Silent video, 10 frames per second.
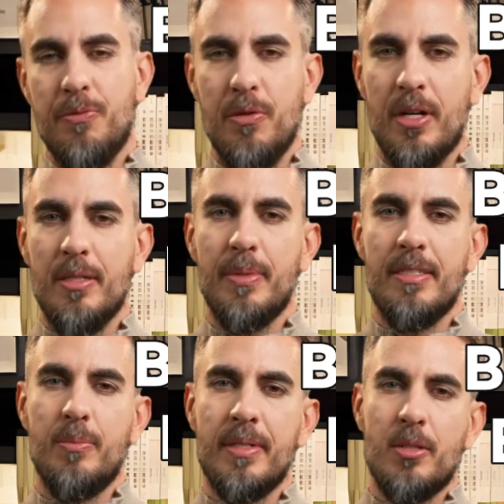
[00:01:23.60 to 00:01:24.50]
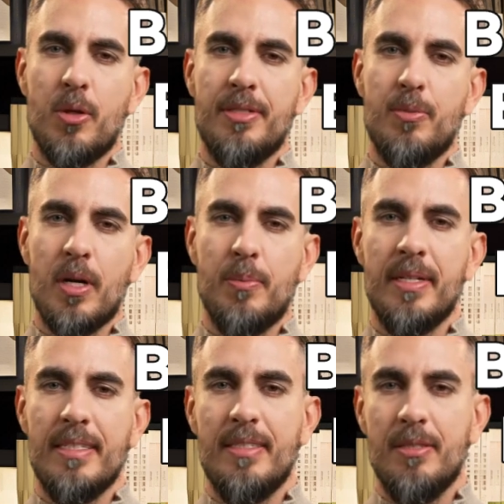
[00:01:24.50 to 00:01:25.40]
Recommend to be used in
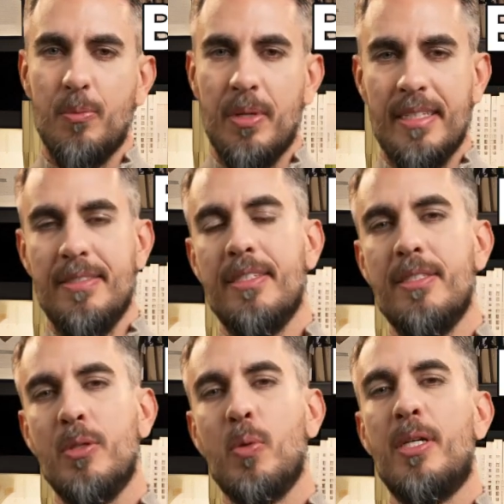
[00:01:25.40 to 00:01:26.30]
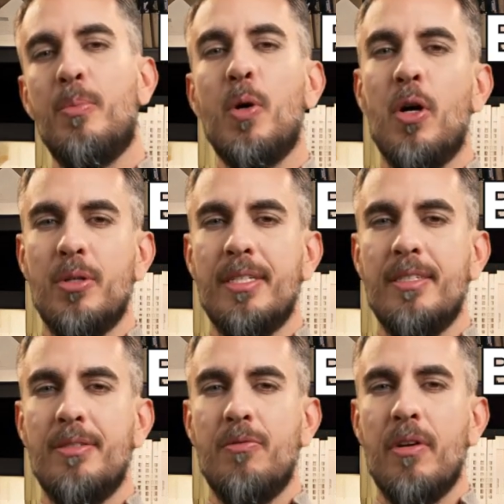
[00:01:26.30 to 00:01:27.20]
lobbies, plants, green
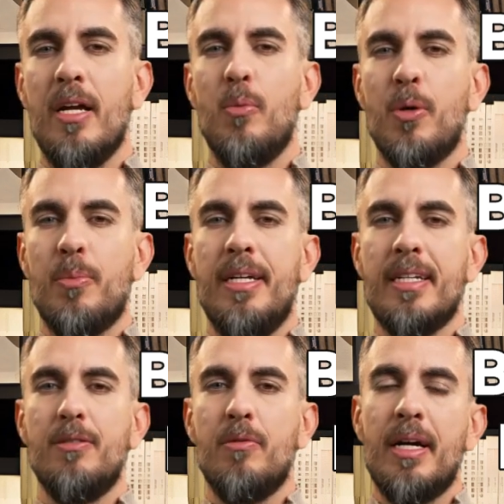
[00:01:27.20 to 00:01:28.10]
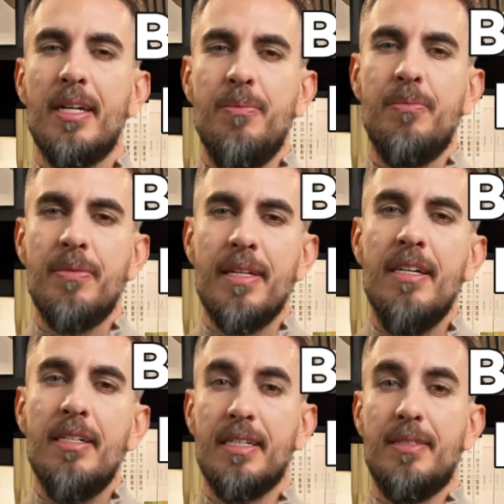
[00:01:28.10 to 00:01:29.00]
walls. Fire represents fame,
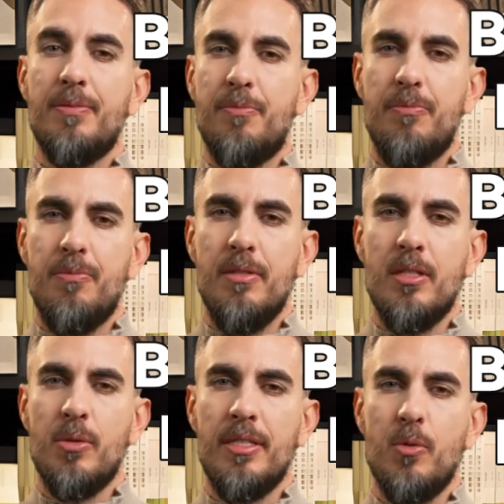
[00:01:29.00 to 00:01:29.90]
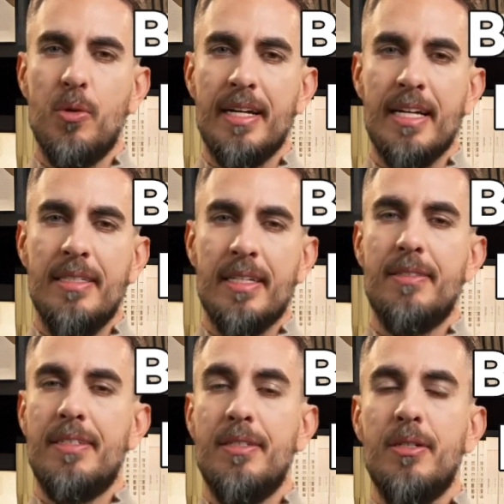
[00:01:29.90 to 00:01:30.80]
energy. Uses red
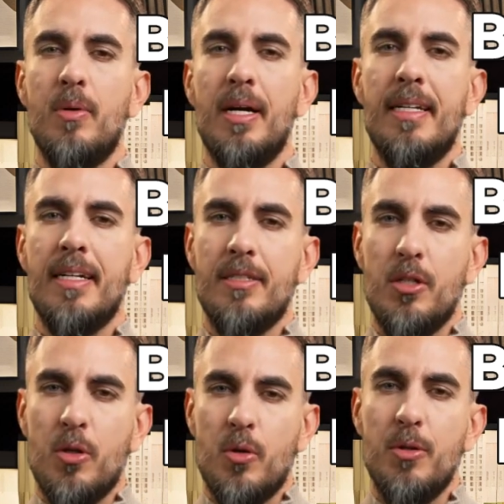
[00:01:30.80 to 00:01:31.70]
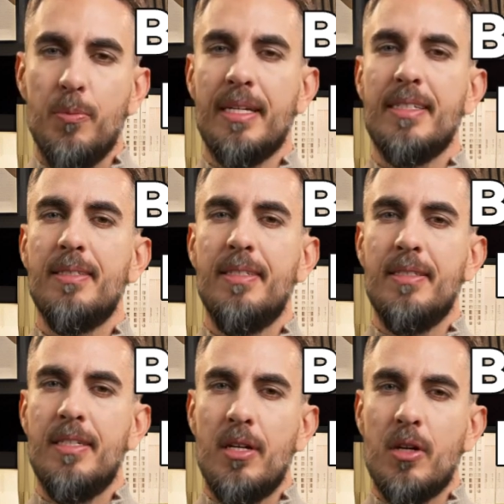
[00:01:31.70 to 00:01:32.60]
accents, lighting in social spaces.
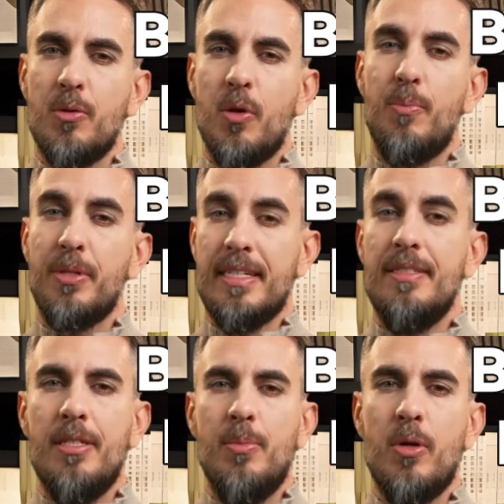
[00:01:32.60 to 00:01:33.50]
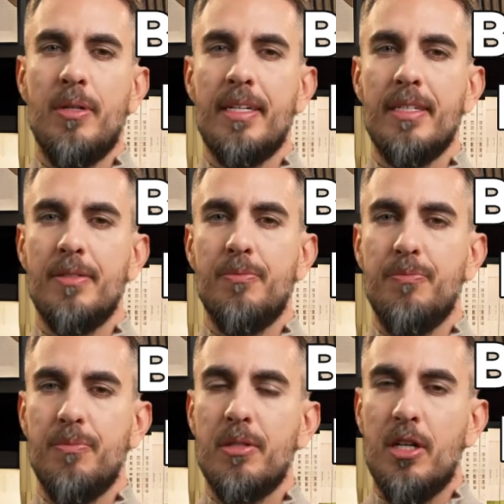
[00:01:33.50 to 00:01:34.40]
Earth represents stability.
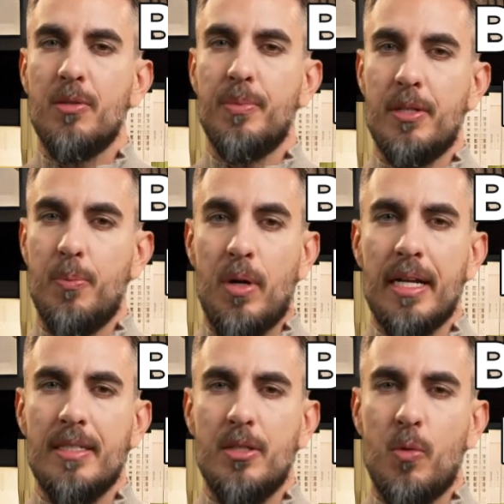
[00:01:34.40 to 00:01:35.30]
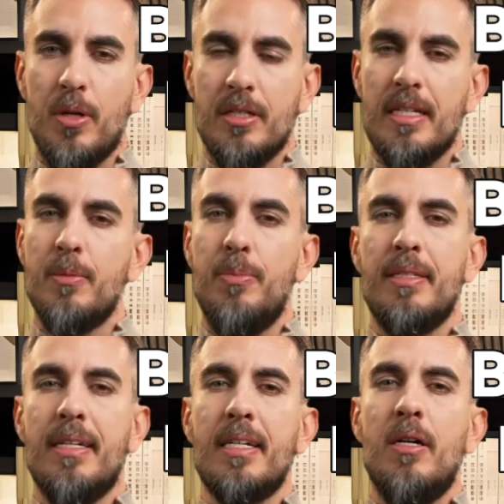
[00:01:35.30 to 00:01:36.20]
Should be applied as square
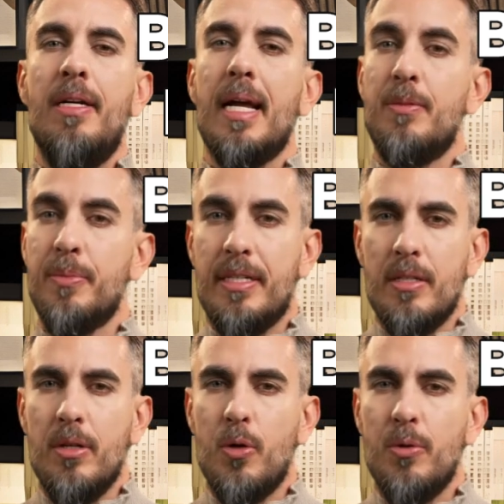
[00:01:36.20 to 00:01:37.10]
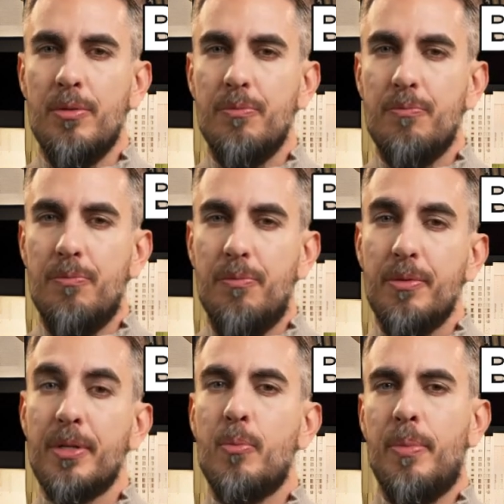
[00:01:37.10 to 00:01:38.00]
shapes, terracotta materials.
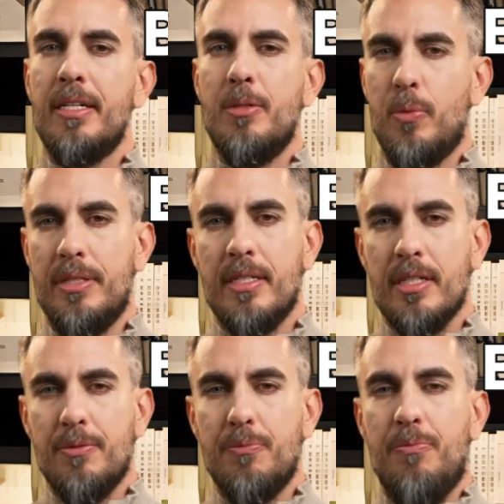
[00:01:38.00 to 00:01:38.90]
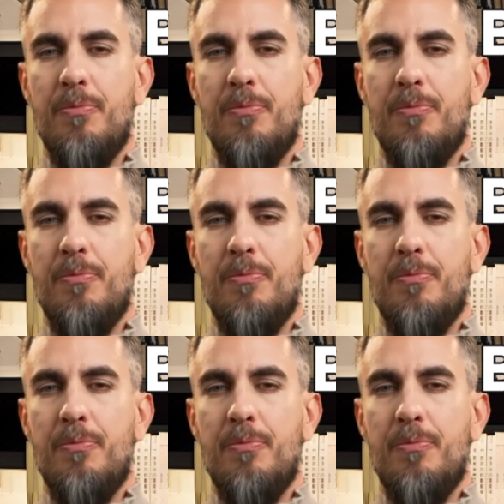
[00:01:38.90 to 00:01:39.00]
Metal means precision.